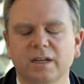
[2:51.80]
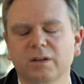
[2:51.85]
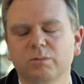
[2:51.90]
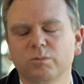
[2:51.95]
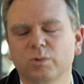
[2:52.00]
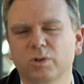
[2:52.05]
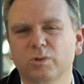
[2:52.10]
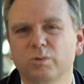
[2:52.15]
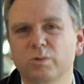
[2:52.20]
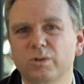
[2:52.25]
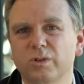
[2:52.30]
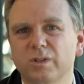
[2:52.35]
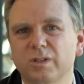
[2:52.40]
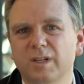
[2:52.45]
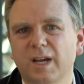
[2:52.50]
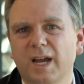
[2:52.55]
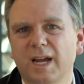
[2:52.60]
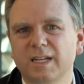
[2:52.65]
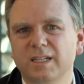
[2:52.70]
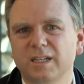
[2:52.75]
recruited
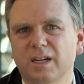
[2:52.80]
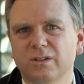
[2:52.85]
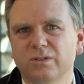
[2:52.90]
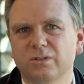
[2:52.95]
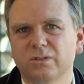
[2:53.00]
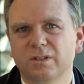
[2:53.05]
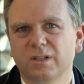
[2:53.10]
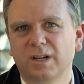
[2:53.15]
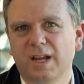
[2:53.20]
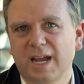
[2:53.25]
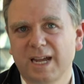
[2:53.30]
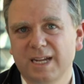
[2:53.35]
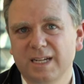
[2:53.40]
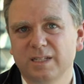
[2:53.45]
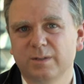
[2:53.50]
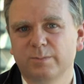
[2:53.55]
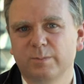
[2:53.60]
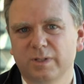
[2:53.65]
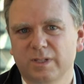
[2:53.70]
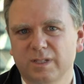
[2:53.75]

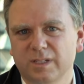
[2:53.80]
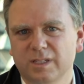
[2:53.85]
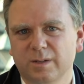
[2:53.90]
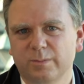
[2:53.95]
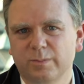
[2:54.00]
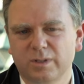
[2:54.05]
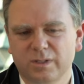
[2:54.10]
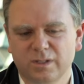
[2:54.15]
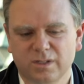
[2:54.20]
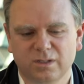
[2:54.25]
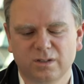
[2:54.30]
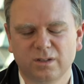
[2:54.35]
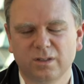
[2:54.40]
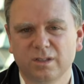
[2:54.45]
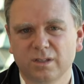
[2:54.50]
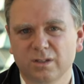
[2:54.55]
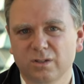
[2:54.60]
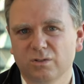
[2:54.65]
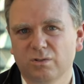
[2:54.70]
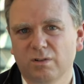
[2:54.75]
808 participants to
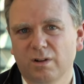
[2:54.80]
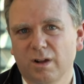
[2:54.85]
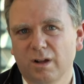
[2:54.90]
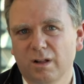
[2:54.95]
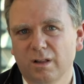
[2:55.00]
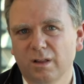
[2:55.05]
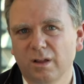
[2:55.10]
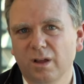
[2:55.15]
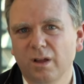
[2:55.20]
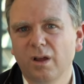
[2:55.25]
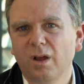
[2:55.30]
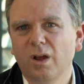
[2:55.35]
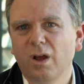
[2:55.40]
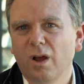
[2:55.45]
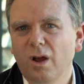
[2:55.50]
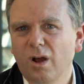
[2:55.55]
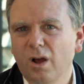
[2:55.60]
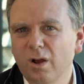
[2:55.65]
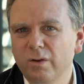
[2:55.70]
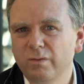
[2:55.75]
this trial
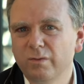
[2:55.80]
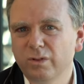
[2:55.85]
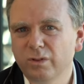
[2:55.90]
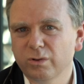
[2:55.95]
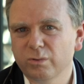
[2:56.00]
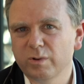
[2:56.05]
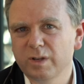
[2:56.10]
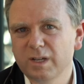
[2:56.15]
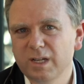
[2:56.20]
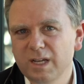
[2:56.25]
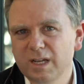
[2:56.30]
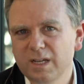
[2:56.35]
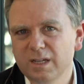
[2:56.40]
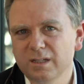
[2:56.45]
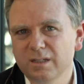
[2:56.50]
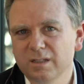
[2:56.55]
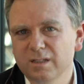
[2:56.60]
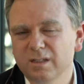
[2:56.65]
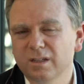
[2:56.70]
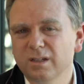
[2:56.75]
over 3
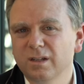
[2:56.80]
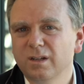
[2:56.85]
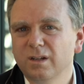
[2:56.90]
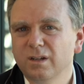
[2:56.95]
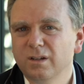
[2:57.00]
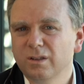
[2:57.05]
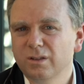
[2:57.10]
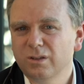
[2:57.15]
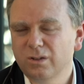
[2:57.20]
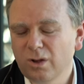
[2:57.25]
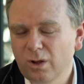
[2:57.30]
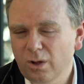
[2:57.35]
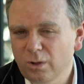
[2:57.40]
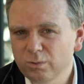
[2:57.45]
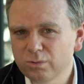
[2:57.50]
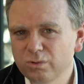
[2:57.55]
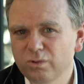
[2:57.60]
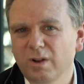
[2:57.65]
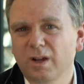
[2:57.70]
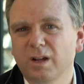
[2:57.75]
years. The
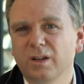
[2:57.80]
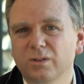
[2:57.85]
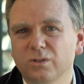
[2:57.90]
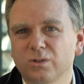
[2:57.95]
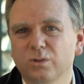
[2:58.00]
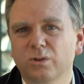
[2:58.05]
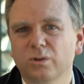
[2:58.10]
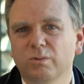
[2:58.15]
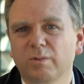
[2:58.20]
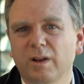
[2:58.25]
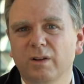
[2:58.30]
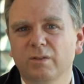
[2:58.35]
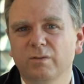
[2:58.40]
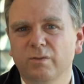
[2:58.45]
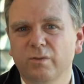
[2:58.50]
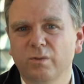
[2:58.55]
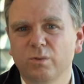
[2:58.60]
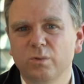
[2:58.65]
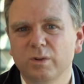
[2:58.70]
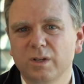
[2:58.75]
whole trial took around
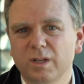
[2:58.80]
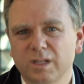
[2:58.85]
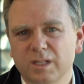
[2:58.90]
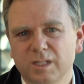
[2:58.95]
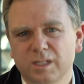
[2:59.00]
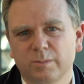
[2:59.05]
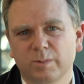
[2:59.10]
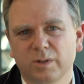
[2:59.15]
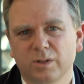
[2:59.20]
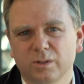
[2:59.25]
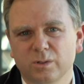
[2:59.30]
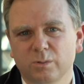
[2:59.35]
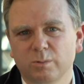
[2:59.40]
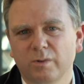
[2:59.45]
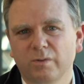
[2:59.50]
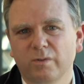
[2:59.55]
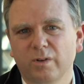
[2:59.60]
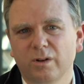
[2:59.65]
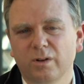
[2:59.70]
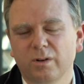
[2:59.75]
4 years because we
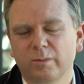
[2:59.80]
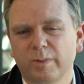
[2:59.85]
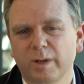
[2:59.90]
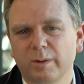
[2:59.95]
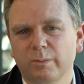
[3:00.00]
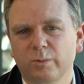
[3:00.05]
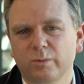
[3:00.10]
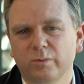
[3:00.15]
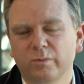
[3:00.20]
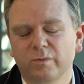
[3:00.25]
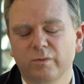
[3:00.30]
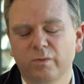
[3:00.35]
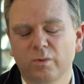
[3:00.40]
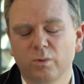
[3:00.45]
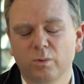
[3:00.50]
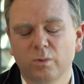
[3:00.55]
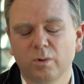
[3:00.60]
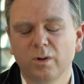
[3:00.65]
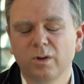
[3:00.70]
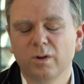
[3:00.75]
followed people for